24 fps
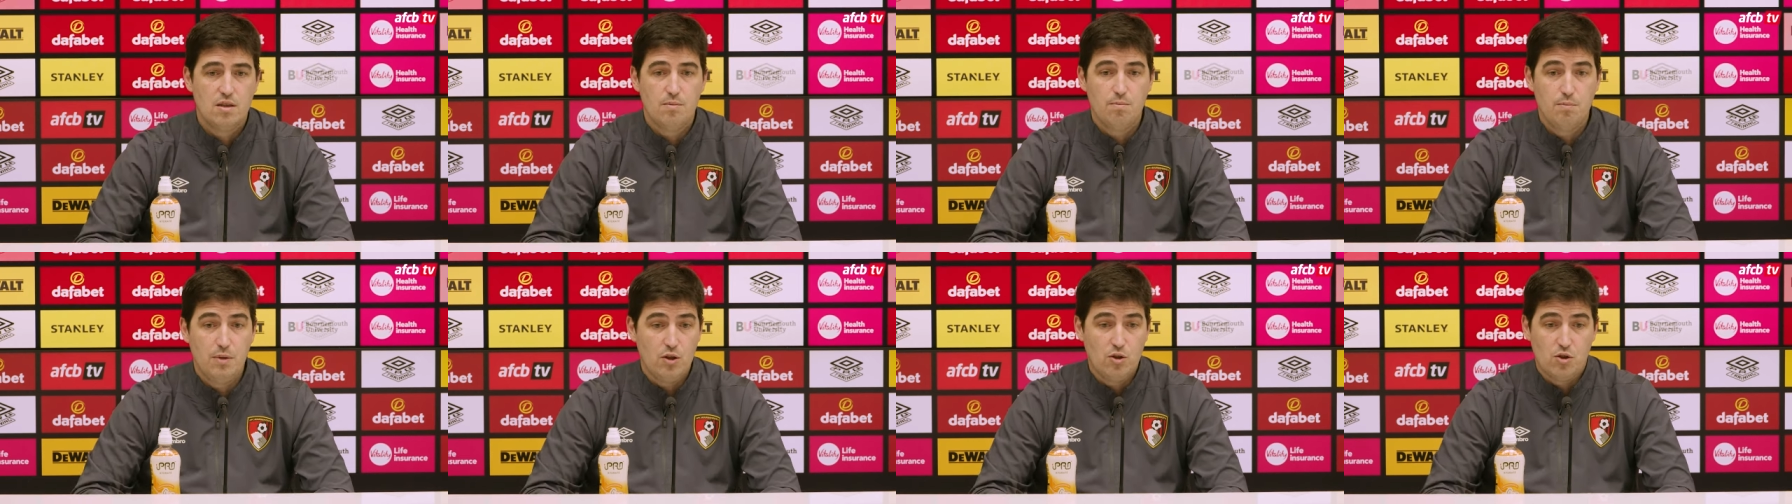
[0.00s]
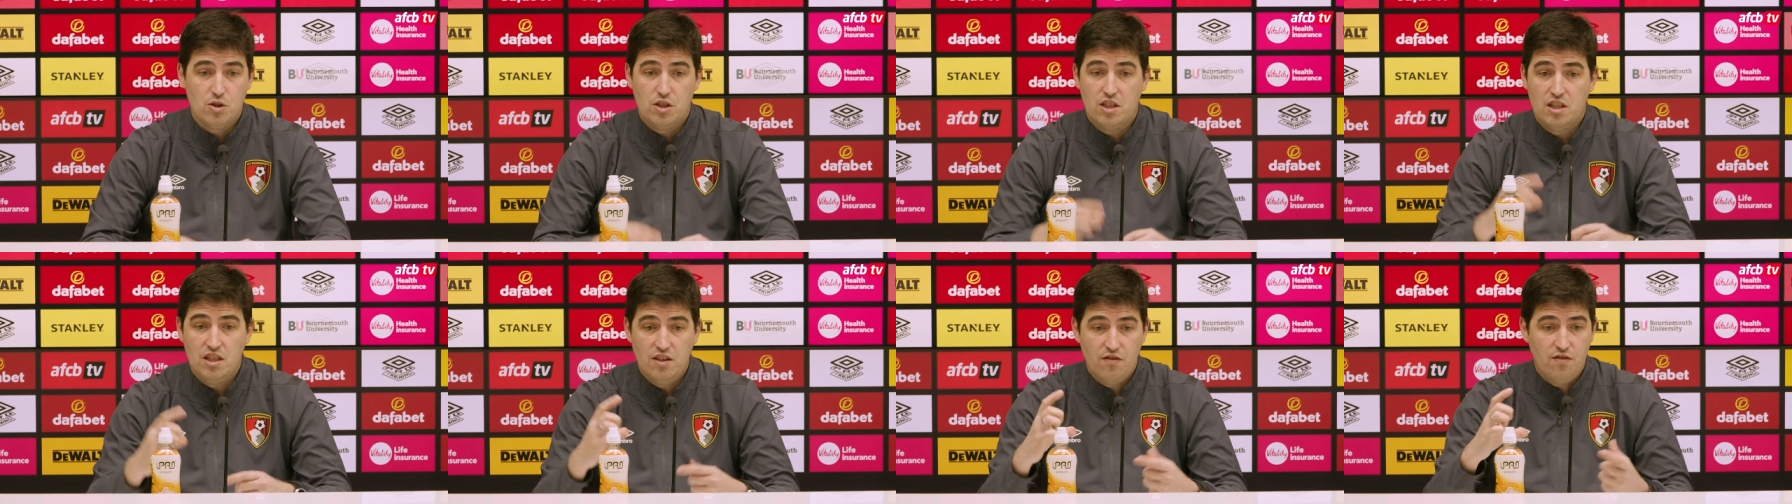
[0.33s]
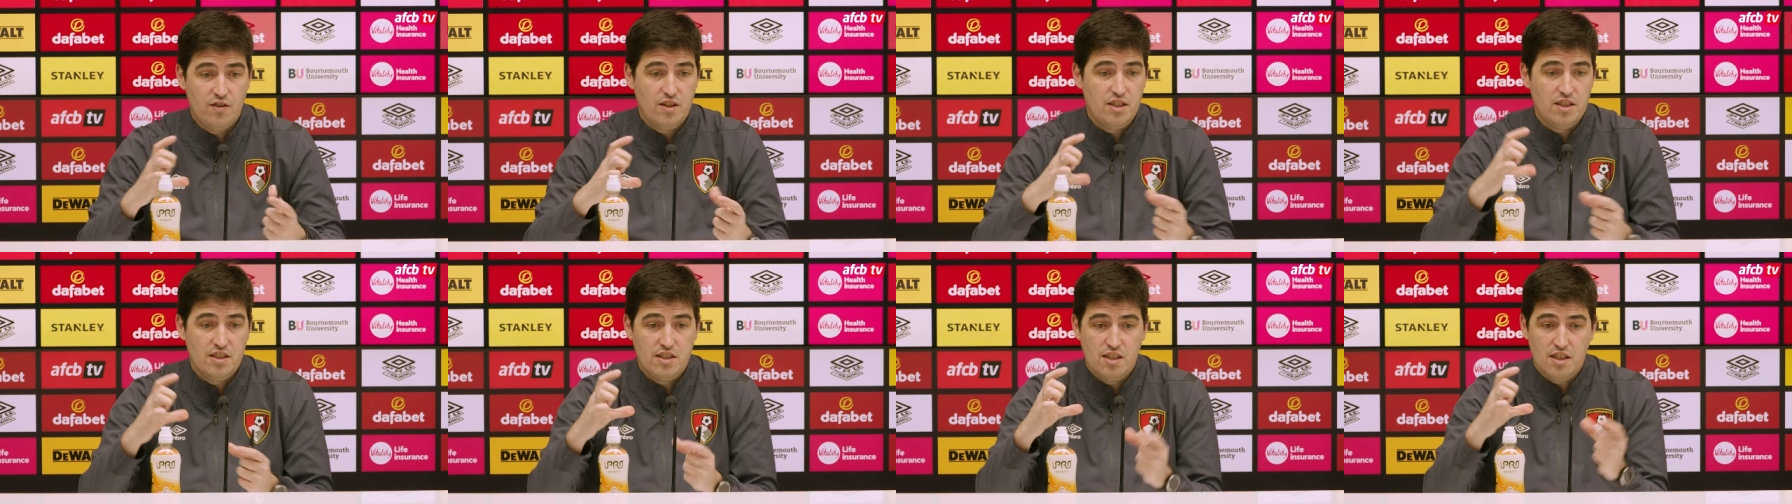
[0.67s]
because the
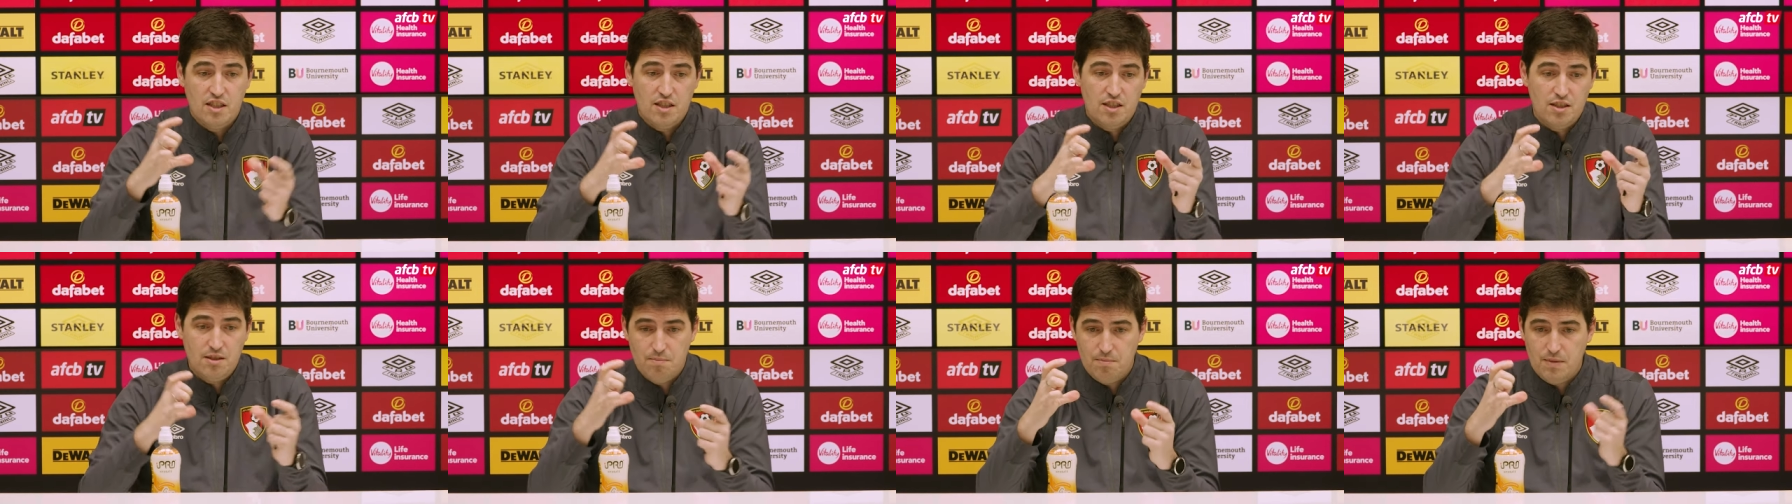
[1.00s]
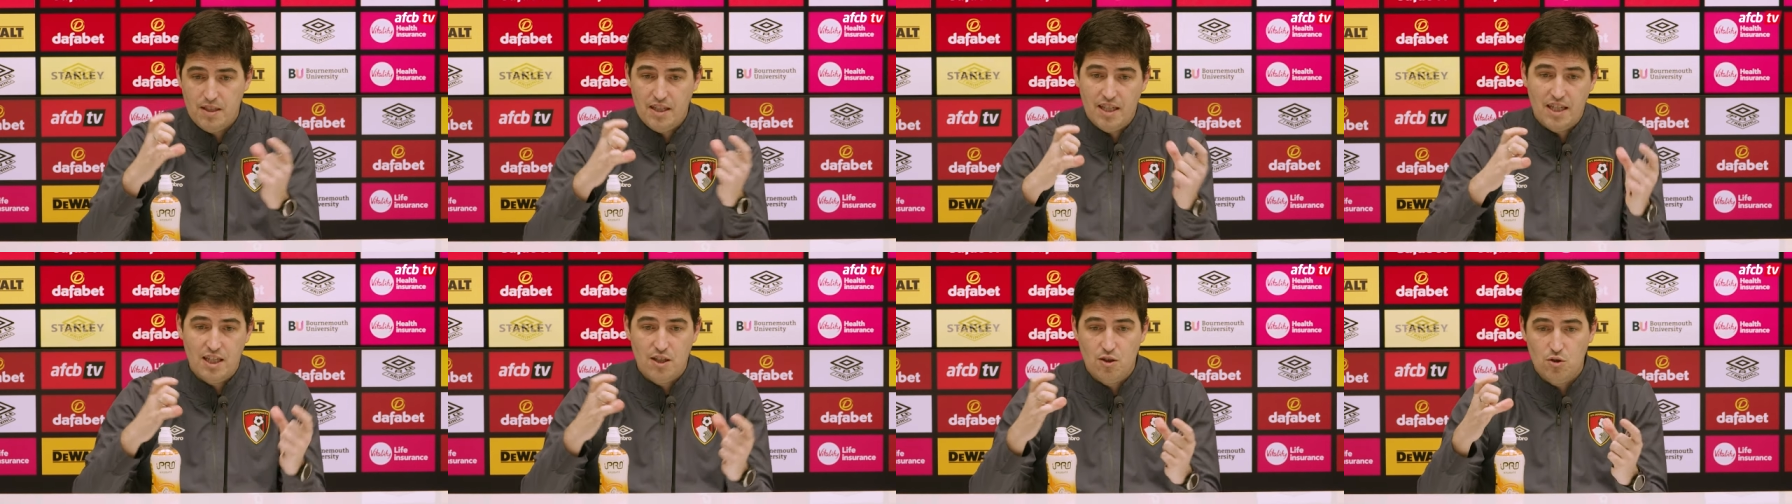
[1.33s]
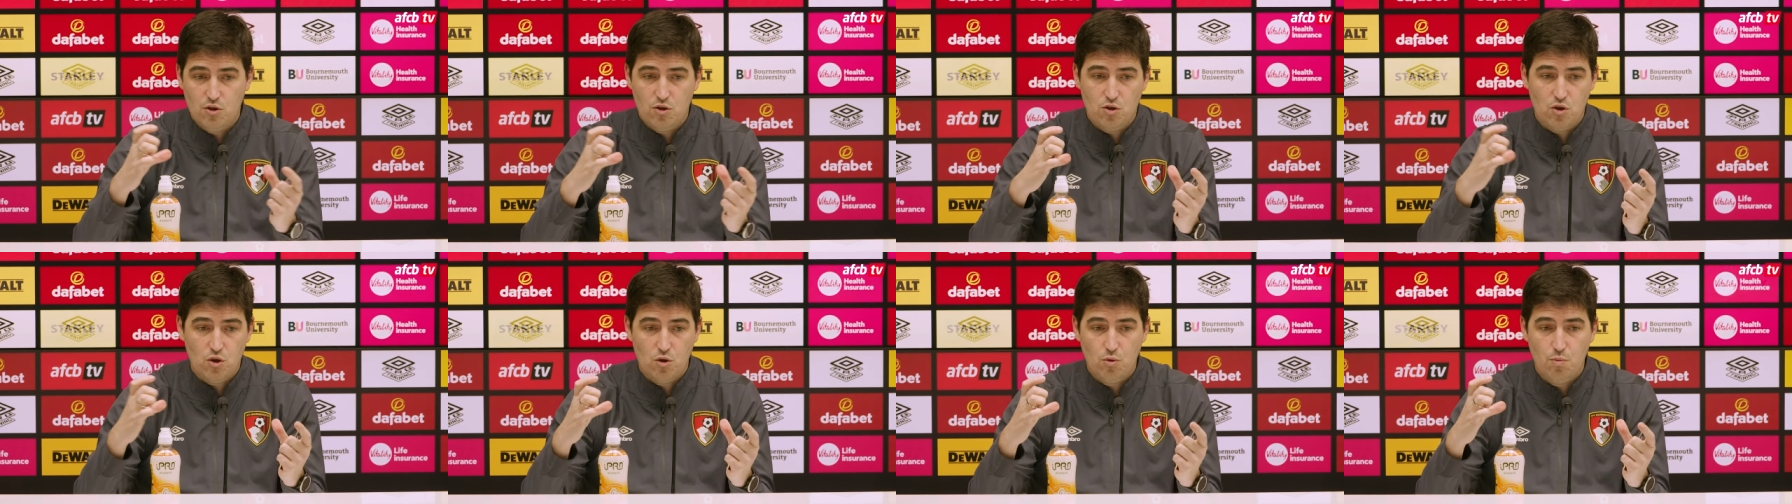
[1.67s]
differences are
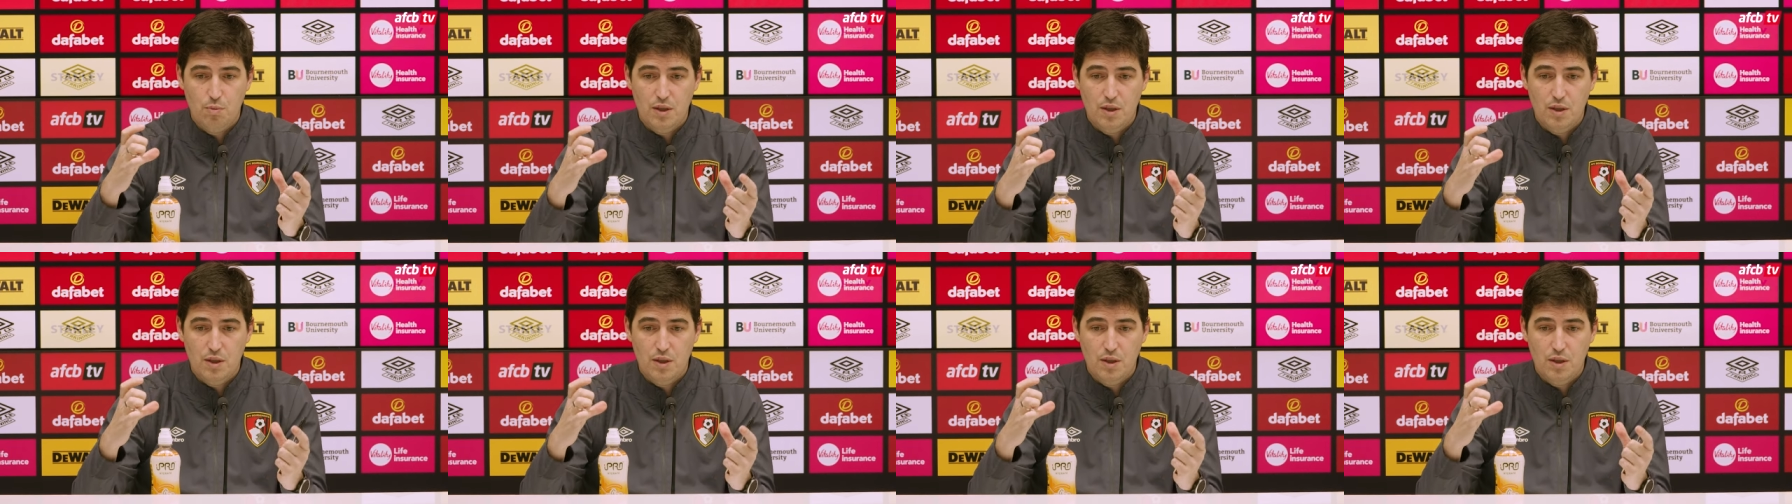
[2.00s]
not so